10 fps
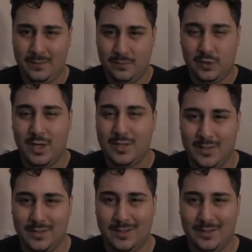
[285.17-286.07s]
change
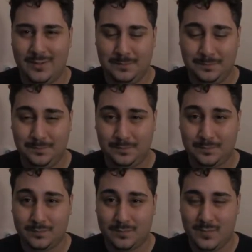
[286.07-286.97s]
that it did.
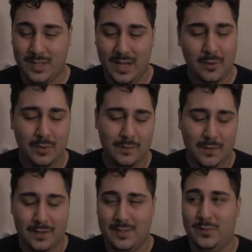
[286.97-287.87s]
I really
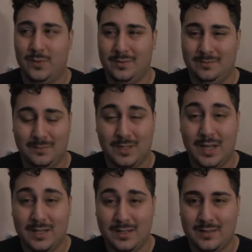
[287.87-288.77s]
find this one
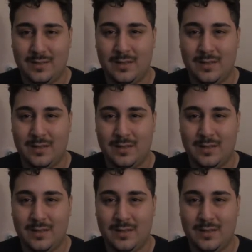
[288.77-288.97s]
kind of,